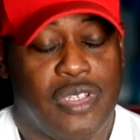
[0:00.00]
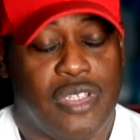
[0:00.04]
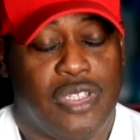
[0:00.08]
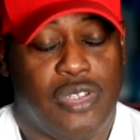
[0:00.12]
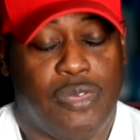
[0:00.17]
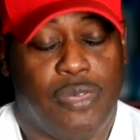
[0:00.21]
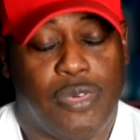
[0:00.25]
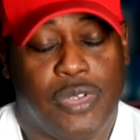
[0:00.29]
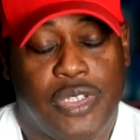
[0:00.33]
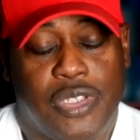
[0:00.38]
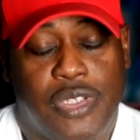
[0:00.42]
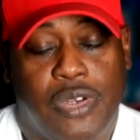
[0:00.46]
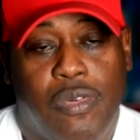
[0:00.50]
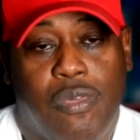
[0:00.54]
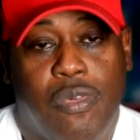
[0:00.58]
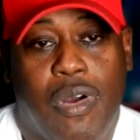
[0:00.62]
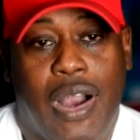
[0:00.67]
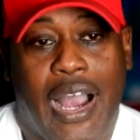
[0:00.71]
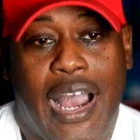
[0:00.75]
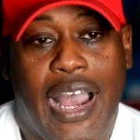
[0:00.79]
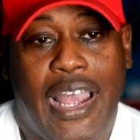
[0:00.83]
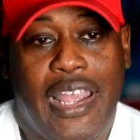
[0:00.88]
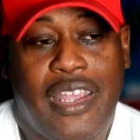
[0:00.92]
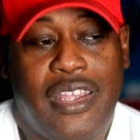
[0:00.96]
You want to know
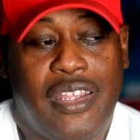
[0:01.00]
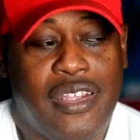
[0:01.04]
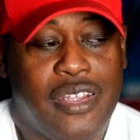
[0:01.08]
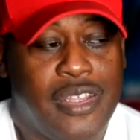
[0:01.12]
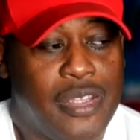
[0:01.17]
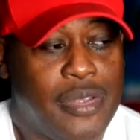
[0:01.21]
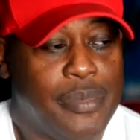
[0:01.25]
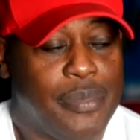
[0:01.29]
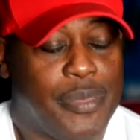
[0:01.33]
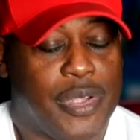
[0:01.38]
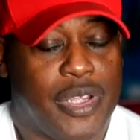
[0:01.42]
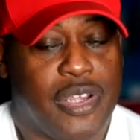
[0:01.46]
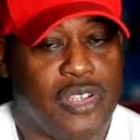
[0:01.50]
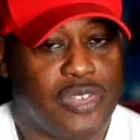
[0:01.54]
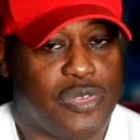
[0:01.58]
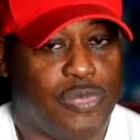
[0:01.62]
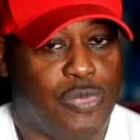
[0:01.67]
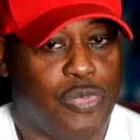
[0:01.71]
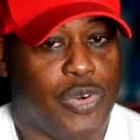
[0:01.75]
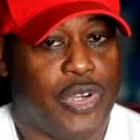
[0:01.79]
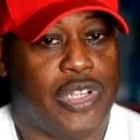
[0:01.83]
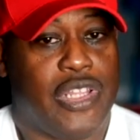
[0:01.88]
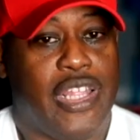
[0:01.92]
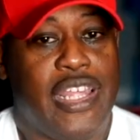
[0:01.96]
why? Because
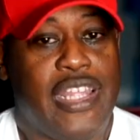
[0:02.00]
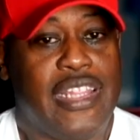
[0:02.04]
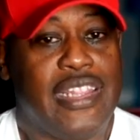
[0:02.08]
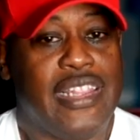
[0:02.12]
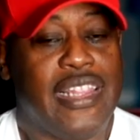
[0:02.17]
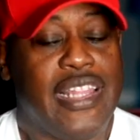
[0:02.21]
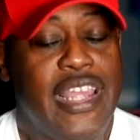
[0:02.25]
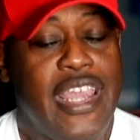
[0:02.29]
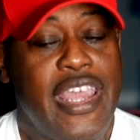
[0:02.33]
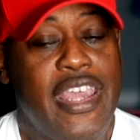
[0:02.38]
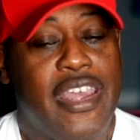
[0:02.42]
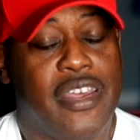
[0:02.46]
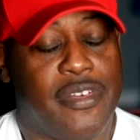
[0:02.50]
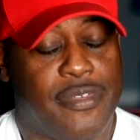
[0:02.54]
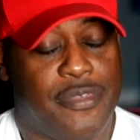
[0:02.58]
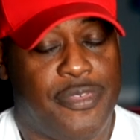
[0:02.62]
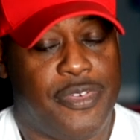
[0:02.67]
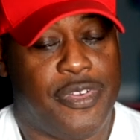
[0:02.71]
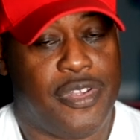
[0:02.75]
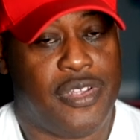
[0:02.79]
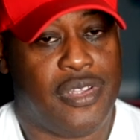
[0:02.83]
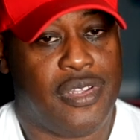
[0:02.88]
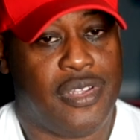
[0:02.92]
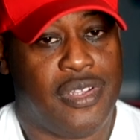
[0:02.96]
where they live,